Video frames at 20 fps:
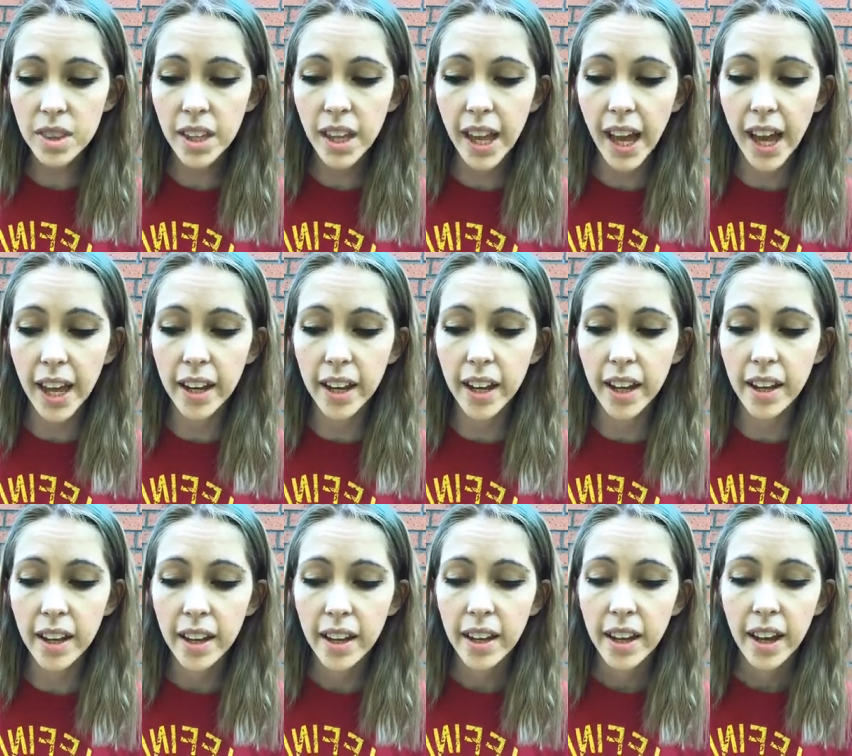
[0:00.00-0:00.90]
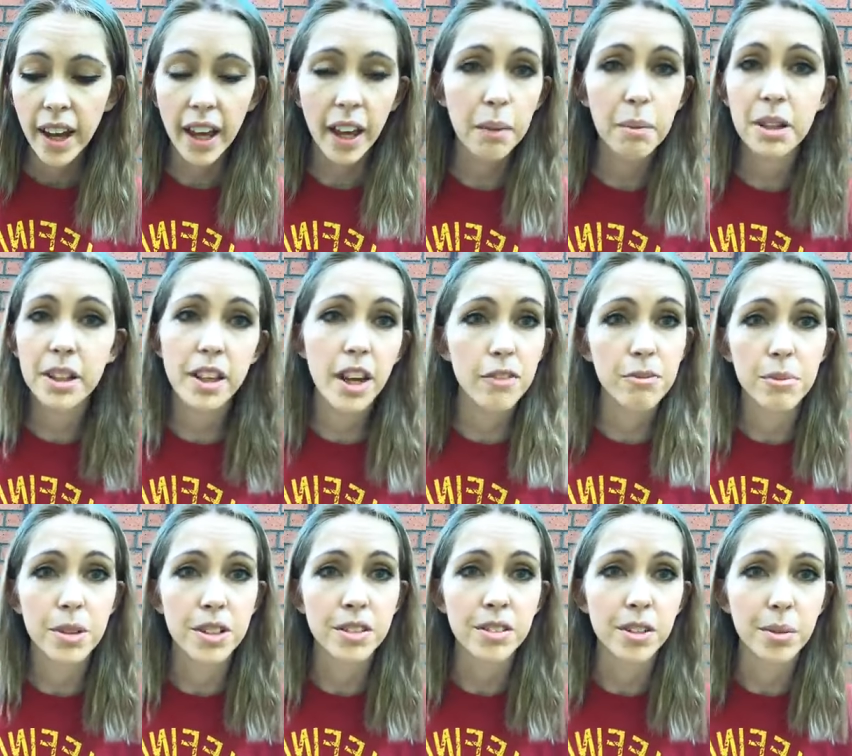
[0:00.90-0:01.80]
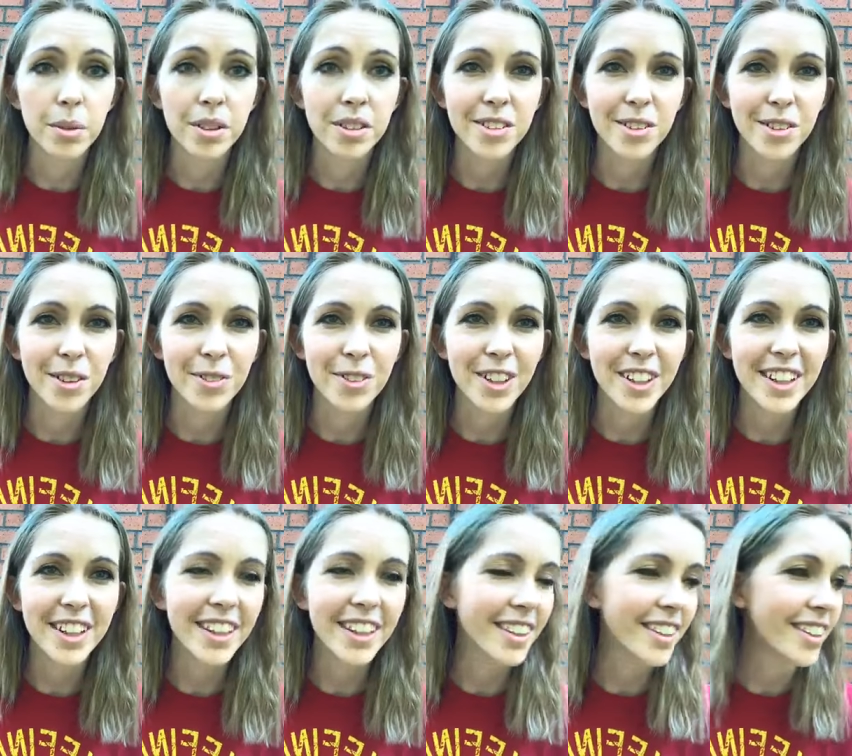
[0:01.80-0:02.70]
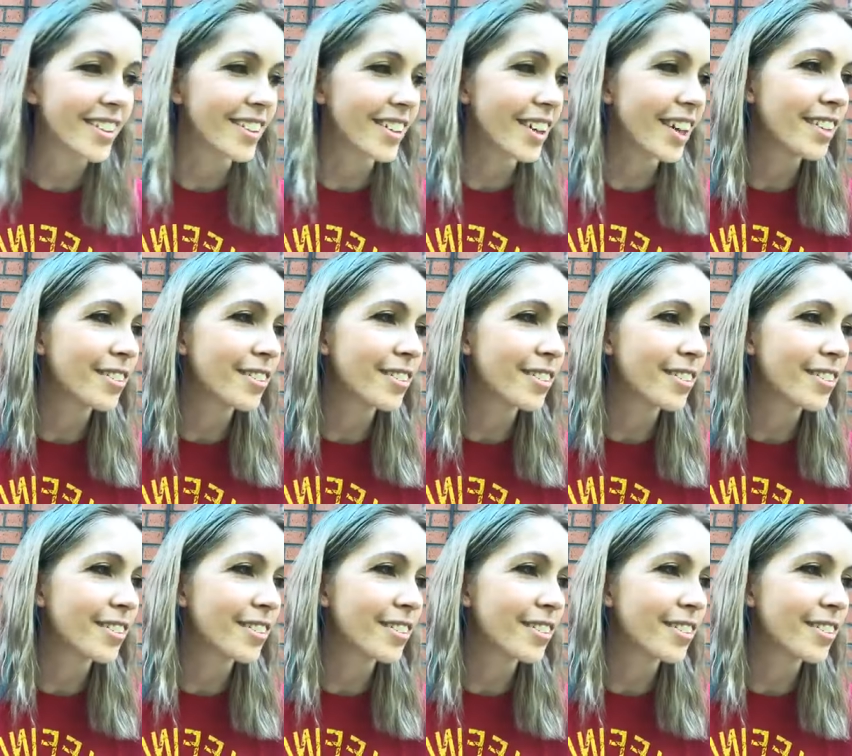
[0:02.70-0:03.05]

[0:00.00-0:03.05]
And uh, I mean, the government doesn't know what it's doing really either, does it?